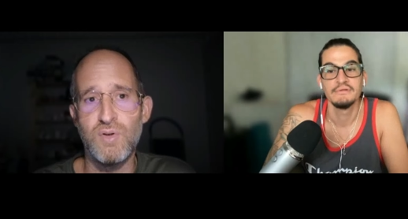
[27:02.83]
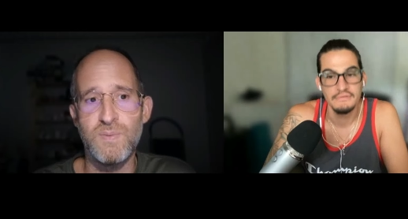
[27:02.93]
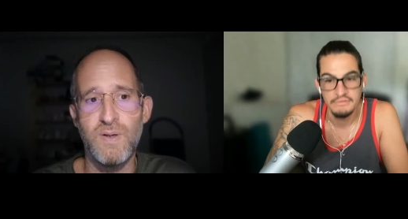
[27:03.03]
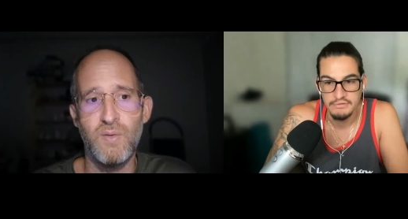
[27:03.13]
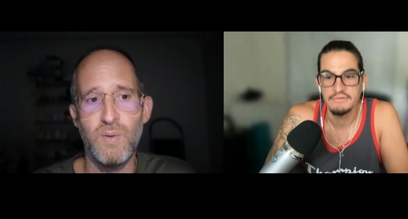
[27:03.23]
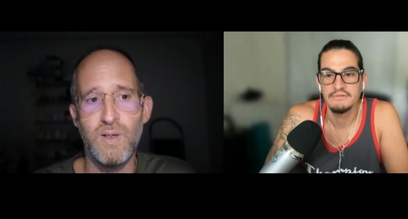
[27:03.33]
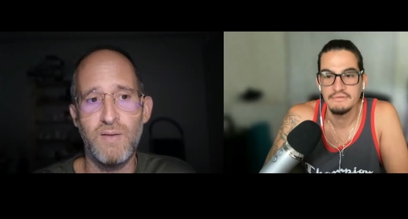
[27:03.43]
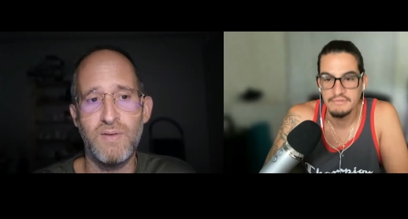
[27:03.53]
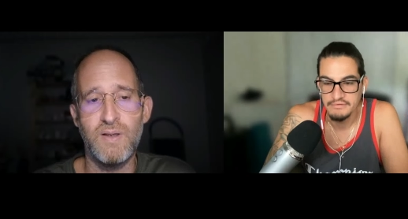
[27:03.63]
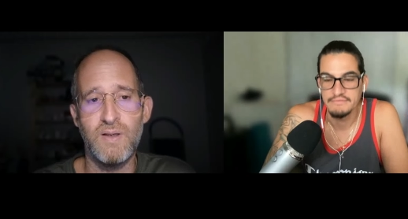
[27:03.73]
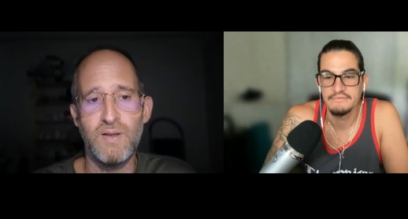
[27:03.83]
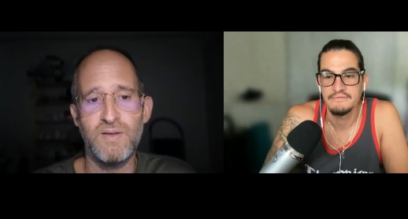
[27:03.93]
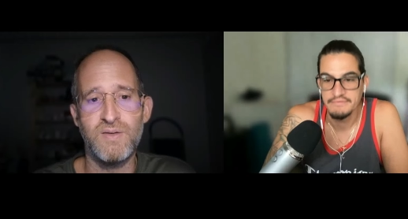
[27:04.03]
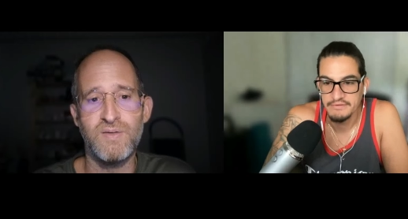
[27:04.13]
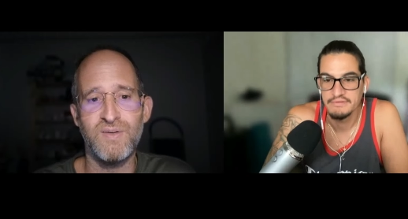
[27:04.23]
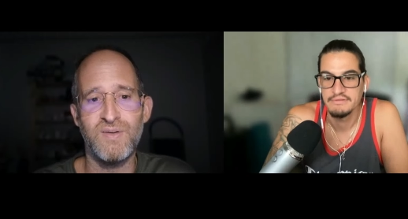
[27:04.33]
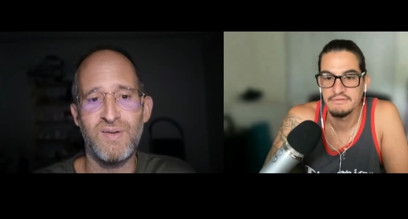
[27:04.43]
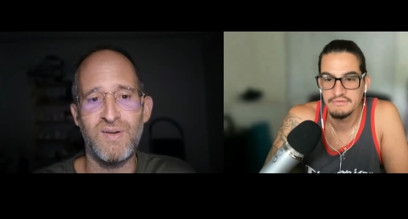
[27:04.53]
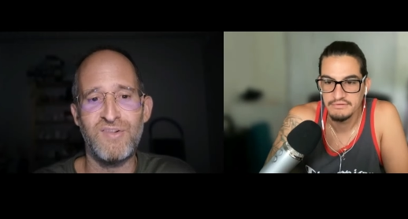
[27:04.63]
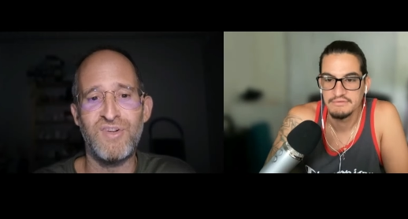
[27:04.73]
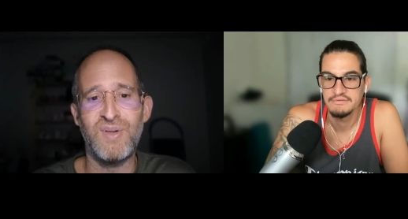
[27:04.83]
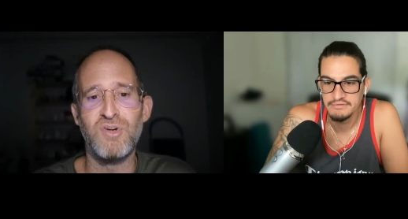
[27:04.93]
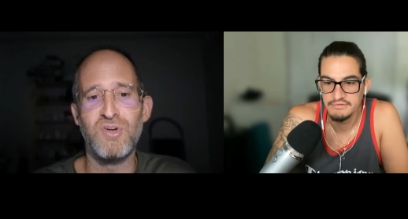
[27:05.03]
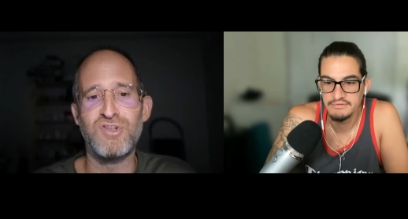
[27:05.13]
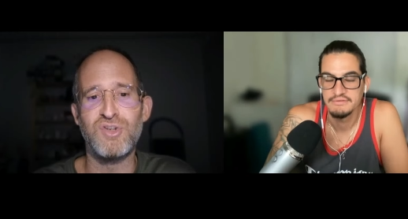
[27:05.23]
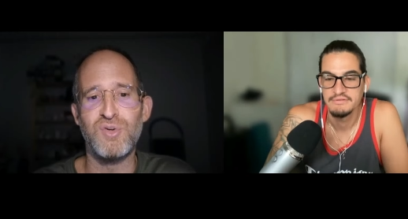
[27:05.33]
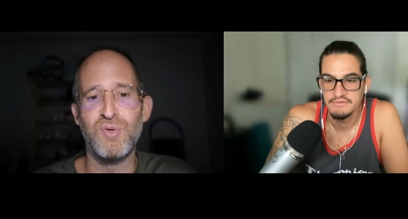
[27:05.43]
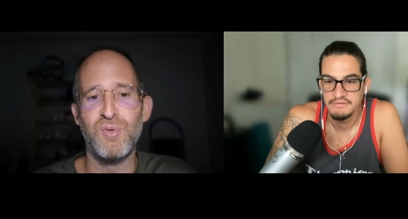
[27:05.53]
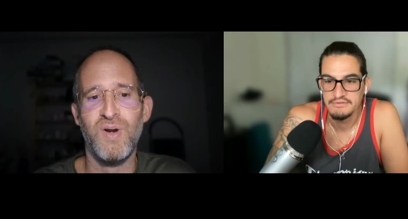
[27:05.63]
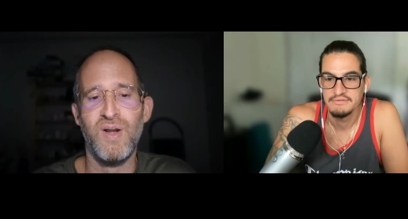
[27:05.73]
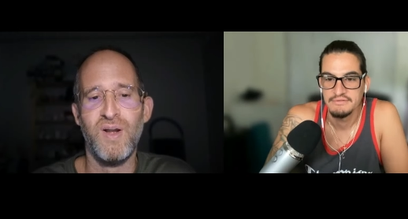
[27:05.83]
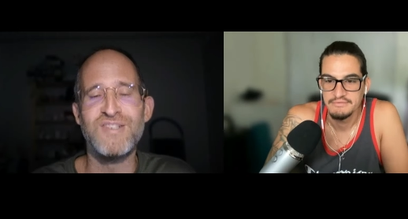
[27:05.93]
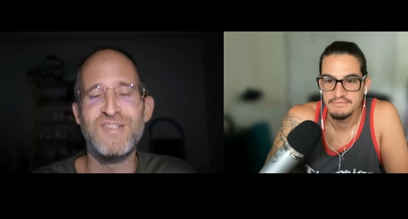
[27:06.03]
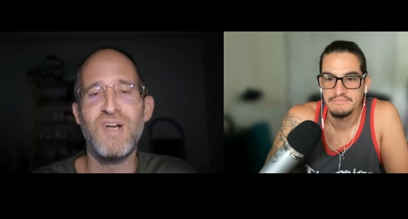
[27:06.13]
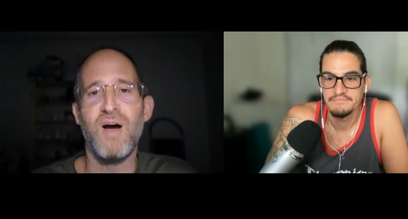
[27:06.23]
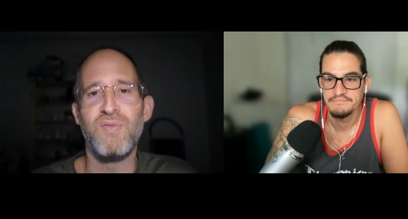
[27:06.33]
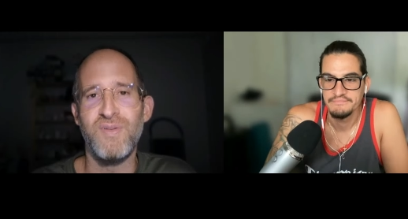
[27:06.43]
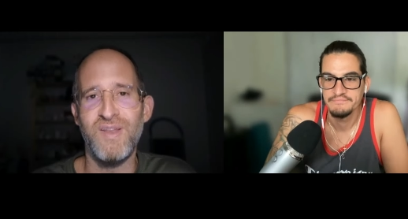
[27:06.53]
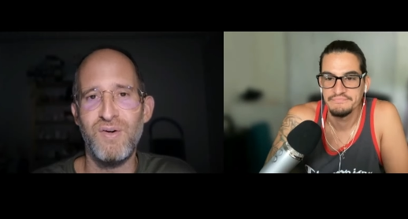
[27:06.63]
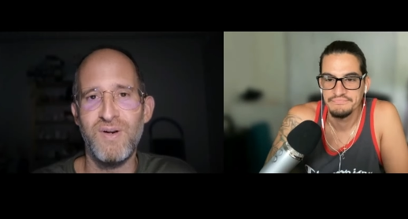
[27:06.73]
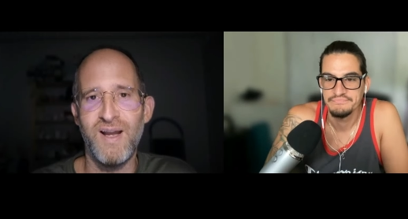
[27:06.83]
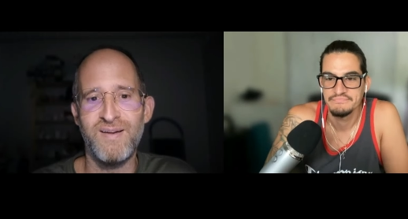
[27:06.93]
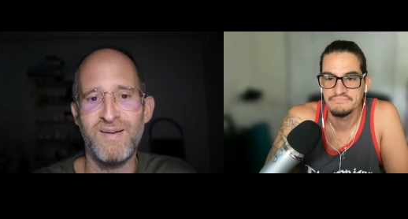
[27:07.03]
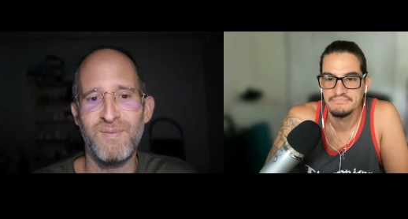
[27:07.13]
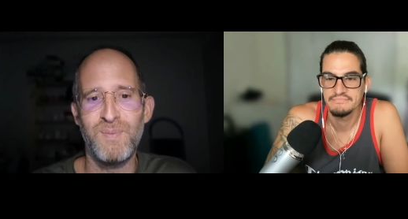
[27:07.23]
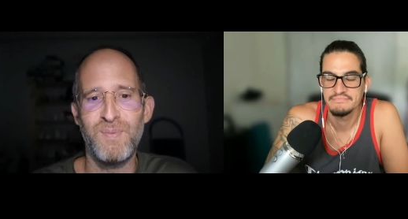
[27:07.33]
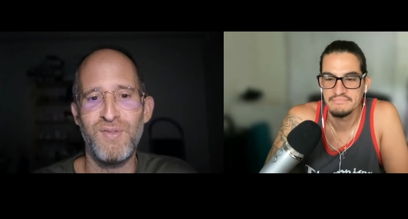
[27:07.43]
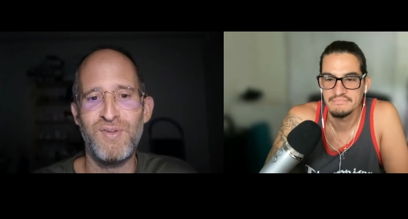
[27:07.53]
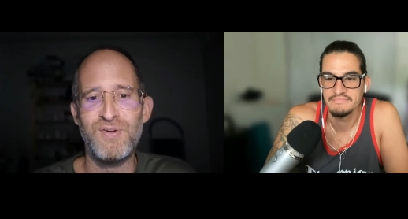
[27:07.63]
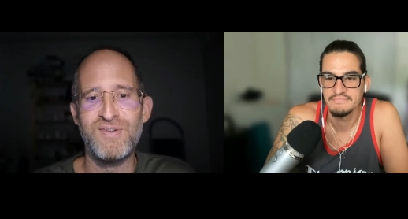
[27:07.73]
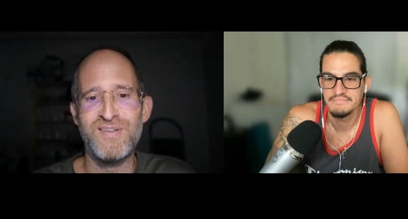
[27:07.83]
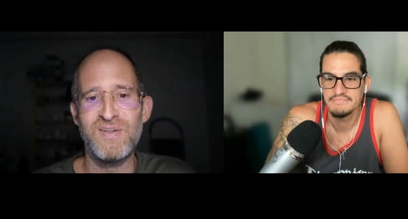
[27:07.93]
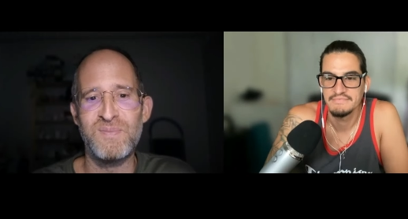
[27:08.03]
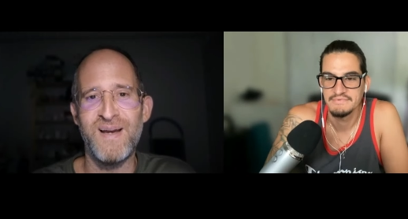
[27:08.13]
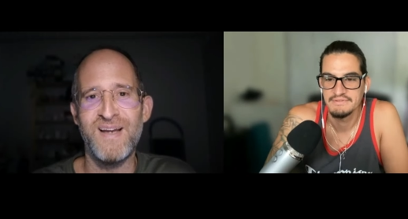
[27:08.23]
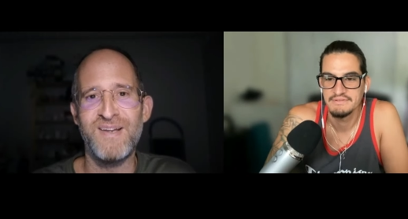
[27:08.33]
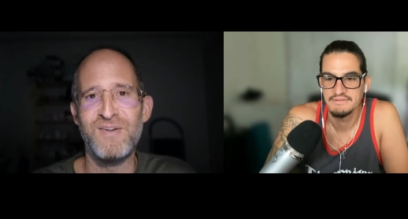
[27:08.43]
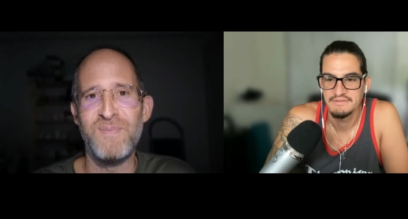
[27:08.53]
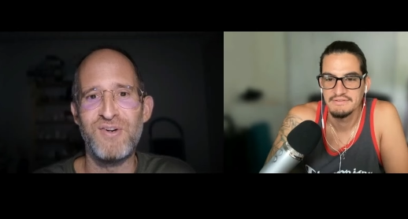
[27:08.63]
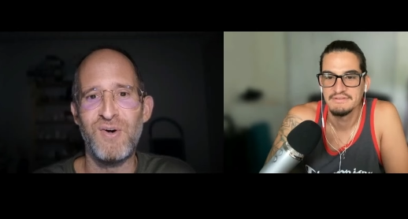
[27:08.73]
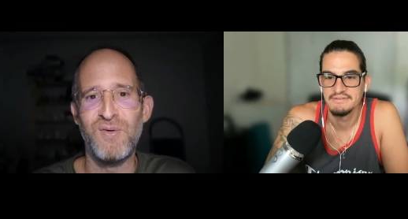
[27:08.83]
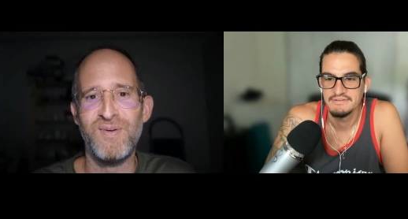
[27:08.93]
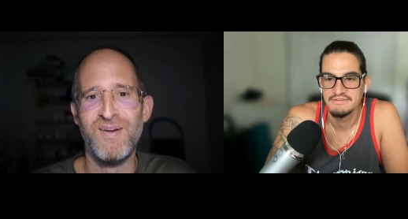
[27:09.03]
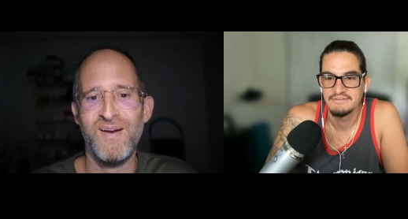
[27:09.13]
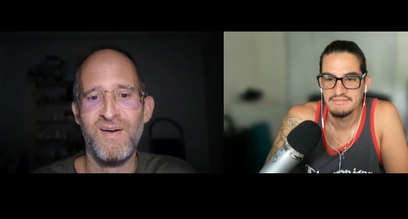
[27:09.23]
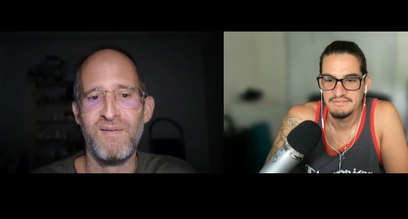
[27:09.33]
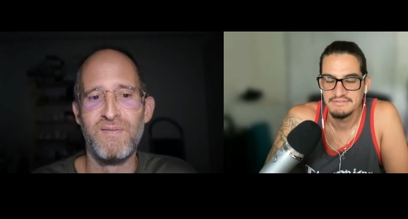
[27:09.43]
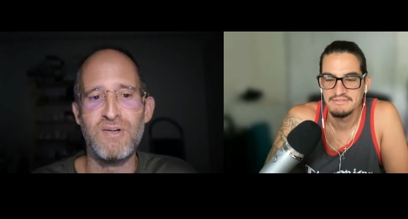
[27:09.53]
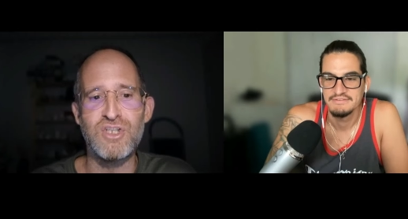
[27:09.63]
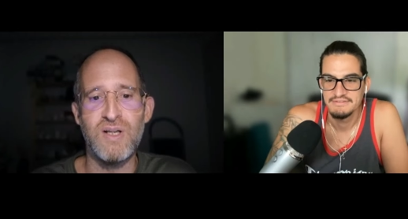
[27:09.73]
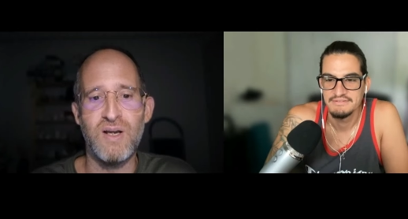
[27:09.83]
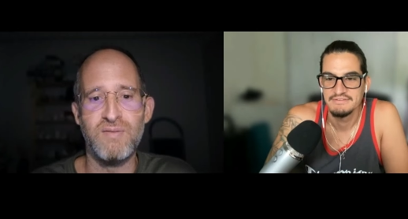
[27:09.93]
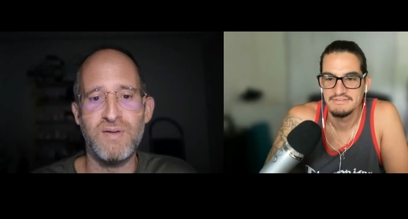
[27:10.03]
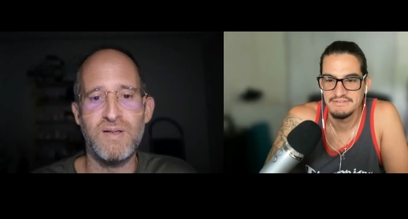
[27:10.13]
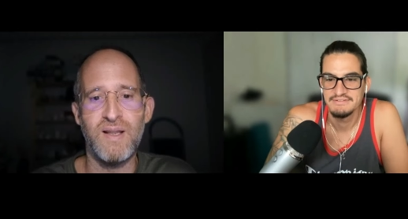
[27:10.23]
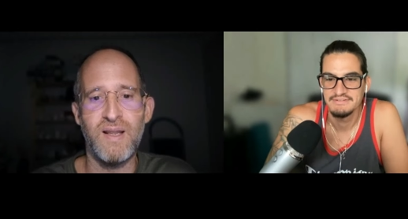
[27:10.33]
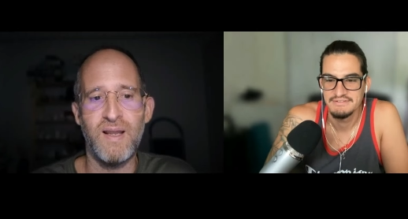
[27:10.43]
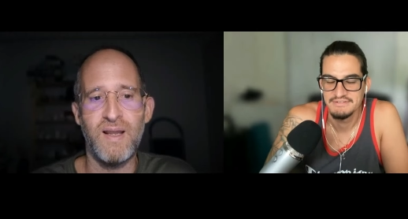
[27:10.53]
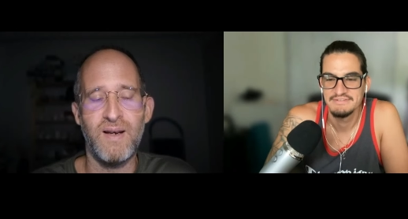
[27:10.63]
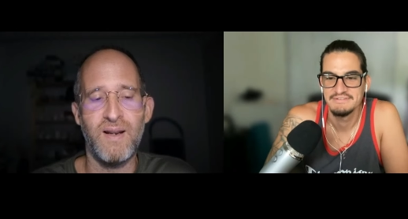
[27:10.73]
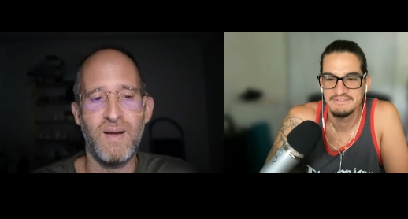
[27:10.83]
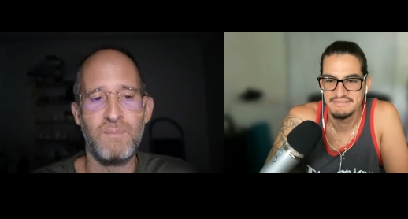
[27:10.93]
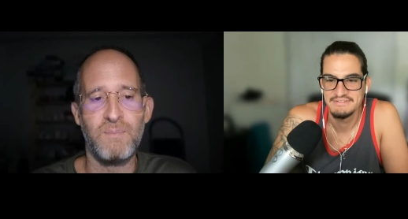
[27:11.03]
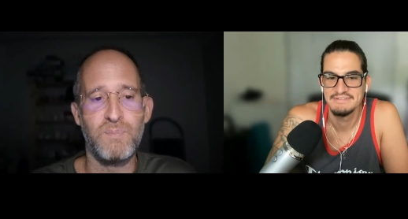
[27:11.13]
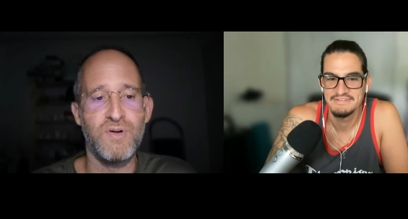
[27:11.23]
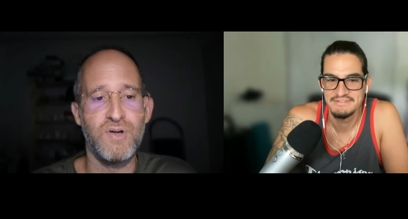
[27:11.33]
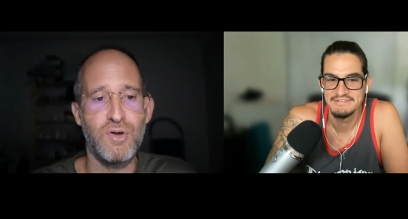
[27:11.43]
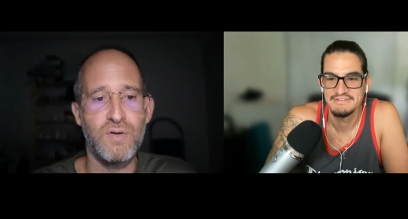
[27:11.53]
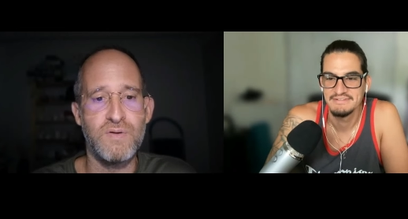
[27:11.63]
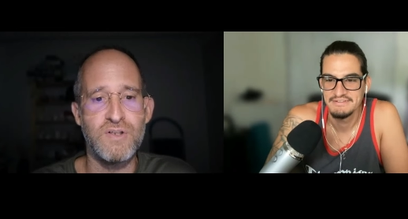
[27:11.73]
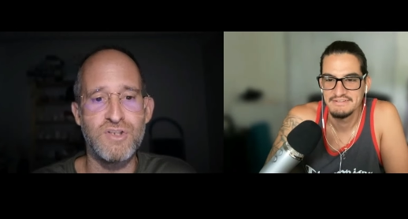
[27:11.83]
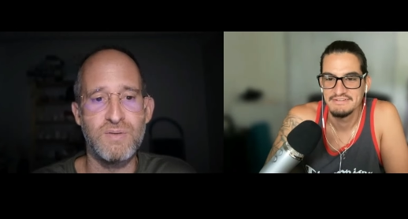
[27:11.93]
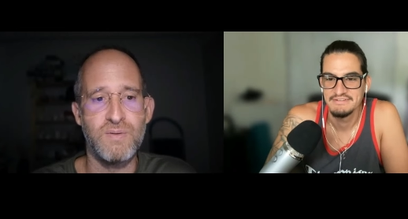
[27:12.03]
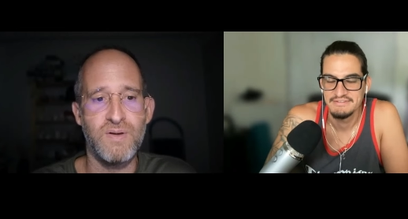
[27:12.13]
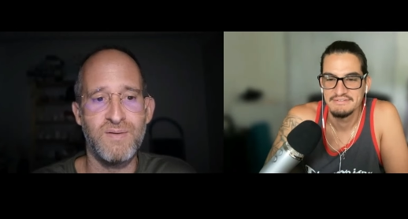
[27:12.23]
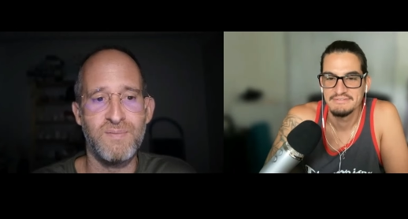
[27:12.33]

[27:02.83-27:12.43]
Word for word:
Speaker 1: by the way. I think it's it's similar to a software that you and I think we both used years back. You made your own version of it, and I prefer your version